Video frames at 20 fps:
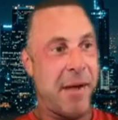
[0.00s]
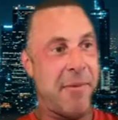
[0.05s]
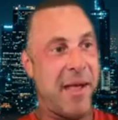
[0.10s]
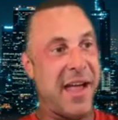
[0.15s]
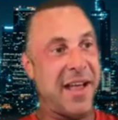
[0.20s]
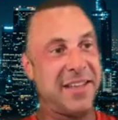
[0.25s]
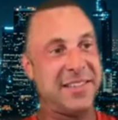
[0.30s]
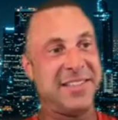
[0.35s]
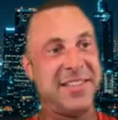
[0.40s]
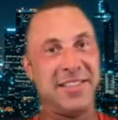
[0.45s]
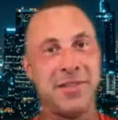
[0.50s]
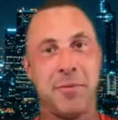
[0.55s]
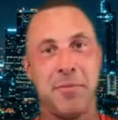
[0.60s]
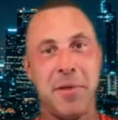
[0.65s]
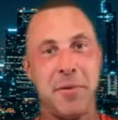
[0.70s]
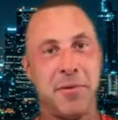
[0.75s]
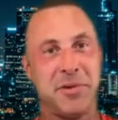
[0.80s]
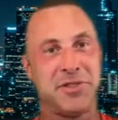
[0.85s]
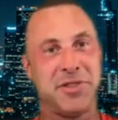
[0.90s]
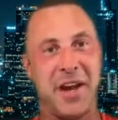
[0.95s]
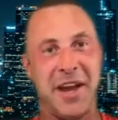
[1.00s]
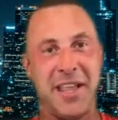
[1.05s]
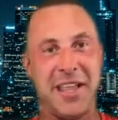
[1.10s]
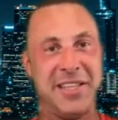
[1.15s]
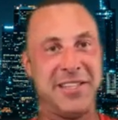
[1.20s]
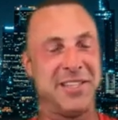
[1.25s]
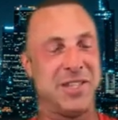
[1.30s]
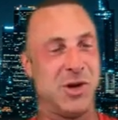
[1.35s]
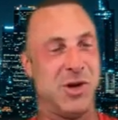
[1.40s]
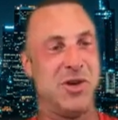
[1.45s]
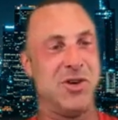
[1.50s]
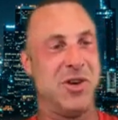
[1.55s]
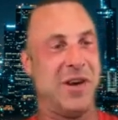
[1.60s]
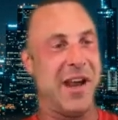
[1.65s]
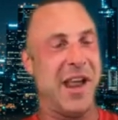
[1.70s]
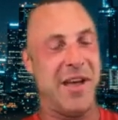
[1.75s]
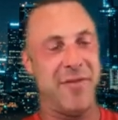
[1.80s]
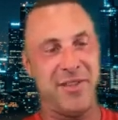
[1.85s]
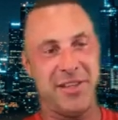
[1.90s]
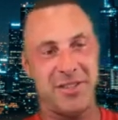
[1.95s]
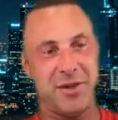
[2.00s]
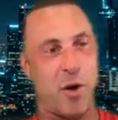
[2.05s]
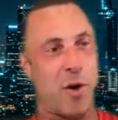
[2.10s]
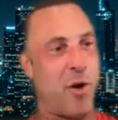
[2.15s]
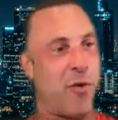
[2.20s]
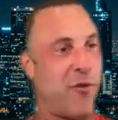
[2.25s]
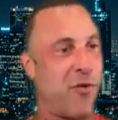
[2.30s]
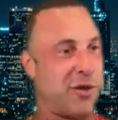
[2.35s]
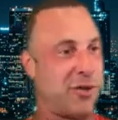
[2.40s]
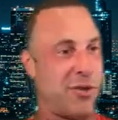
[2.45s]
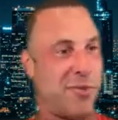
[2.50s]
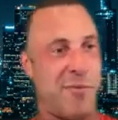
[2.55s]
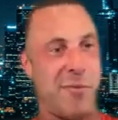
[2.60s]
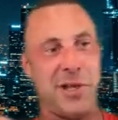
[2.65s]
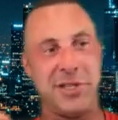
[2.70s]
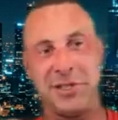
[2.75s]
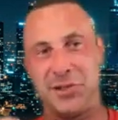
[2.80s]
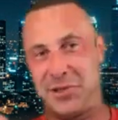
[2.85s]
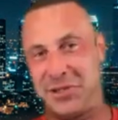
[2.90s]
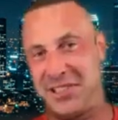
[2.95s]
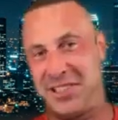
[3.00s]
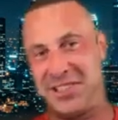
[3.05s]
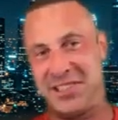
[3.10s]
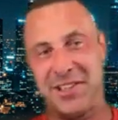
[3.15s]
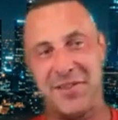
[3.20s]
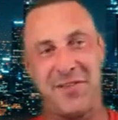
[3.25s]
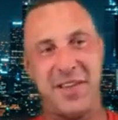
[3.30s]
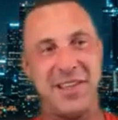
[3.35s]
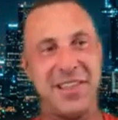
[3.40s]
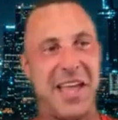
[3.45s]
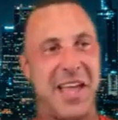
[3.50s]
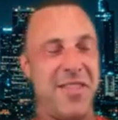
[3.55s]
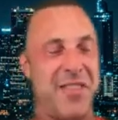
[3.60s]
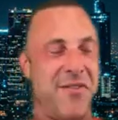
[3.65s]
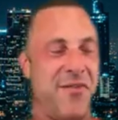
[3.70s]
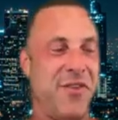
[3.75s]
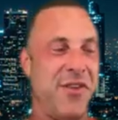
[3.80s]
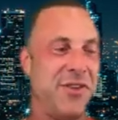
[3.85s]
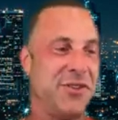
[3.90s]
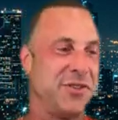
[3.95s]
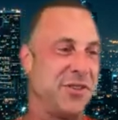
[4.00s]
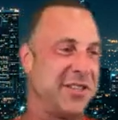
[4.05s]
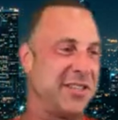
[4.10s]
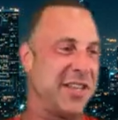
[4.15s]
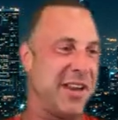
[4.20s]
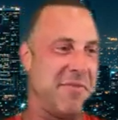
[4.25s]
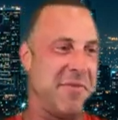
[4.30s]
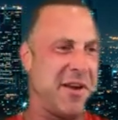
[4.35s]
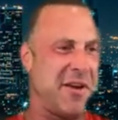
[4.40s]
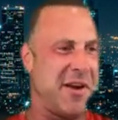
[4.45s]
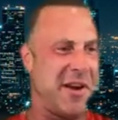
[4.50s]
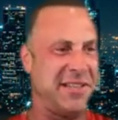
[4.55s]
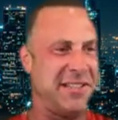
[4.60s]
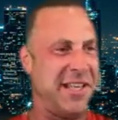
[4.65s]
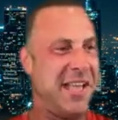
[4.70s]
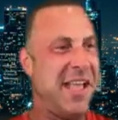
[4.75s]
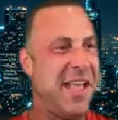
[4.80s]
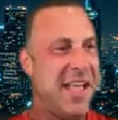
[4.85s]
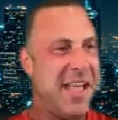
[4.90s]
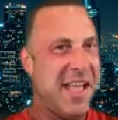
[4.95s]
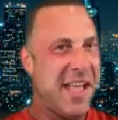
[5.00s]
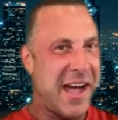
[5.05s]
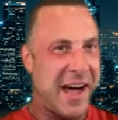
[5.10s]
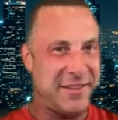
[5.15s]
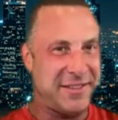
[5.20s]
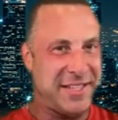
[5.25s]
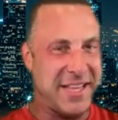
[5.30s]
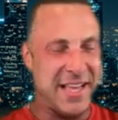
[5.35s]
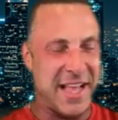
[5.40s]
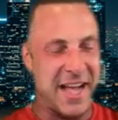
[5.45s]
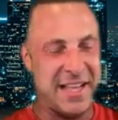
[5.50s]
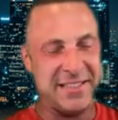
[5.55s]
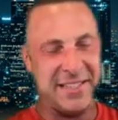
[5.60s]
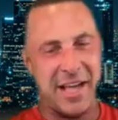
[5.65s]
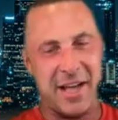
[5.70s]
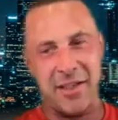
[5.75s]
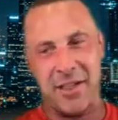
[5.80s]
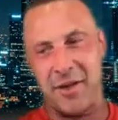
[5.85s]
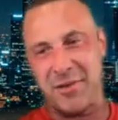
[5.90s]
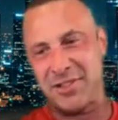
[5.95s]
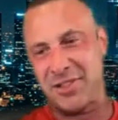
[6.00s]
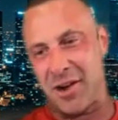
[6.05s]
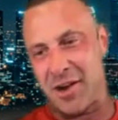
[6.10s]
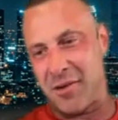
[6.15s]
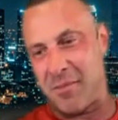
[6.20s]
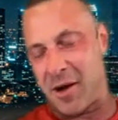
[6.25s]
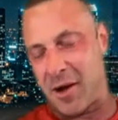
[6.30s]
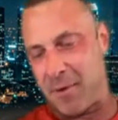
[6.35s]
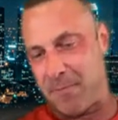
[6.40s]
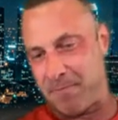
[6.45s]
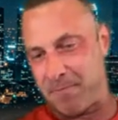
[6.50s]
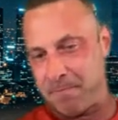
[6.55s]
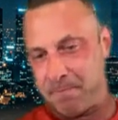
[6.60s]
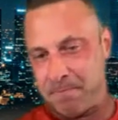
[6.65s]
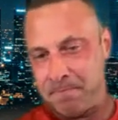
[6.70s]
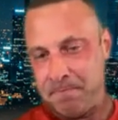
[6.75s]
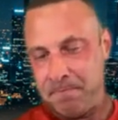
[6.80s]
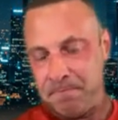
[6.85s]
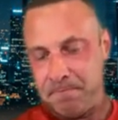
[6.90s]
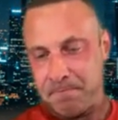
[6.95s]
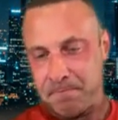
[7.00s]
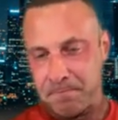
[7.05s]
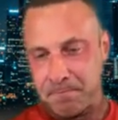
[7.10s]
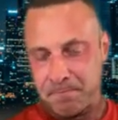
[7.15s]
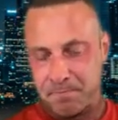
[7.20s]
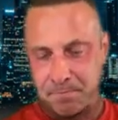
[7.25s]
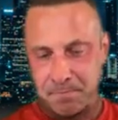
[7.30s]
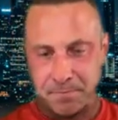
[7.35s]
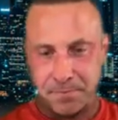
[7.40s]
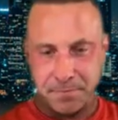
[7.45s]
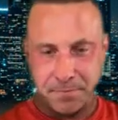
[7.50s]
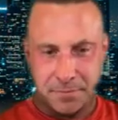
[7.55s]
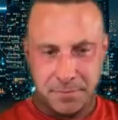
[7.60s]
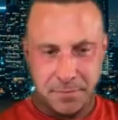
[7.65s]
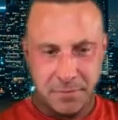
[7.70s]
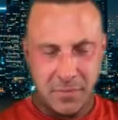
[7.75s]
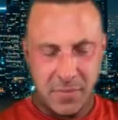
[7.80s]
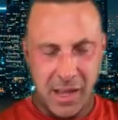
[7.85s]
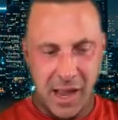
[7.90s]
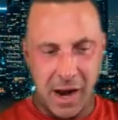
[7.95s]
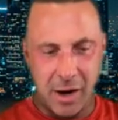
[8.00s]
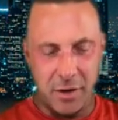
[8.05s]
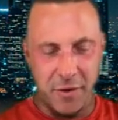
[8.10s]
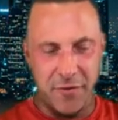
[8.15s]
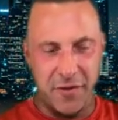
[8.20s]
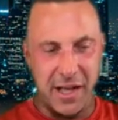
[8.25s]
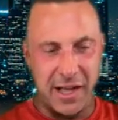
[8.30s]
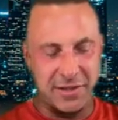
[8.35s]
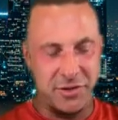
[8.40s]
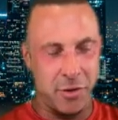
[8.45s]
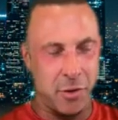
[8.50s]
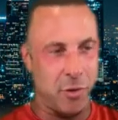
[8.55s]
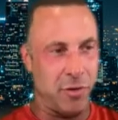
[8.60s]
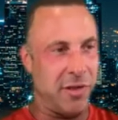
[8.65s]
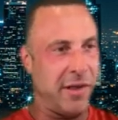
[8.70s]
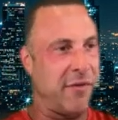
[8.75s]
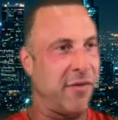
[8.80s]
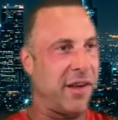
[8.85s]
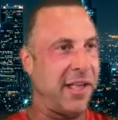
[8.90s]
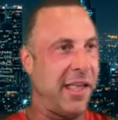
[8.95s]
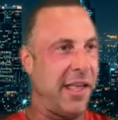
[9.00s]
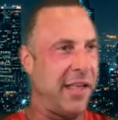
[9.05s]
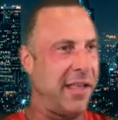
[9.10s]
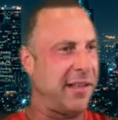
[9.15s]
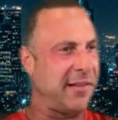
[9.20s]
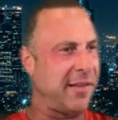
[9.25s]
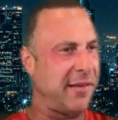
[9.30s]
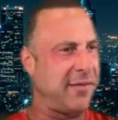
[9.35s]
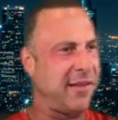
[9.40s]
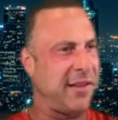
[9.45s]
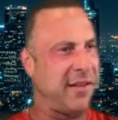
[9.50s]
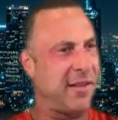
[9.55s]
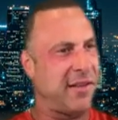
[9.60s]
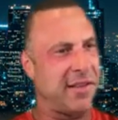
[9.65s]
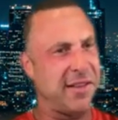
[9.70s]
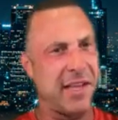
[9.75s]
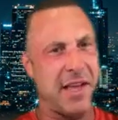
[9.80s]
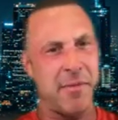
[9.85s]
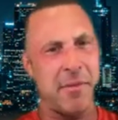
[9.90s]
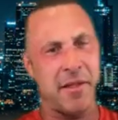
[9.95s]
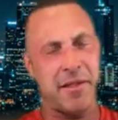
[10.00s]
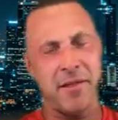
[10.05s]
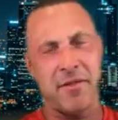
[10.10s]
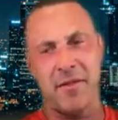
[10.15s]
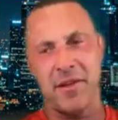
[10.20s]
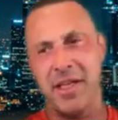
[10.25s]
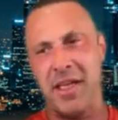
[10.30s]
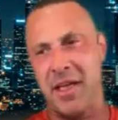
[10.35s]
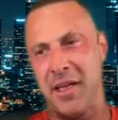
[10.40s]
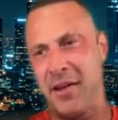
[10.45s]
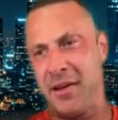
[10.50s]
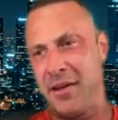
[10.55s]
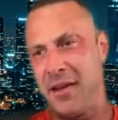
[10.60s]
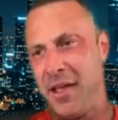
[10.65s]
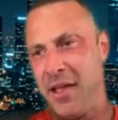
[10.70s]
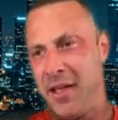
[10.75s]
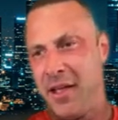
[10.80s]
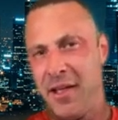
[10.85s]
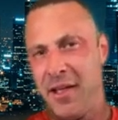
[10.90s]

I mean, I can see some people trying to get surgery and have these artificial muscles and stuff like that in the future. It's going to be crazy. I've seen guys now, they were talking about, I don't know if you guys know what Liver King is. I've seen this thing about Liver King and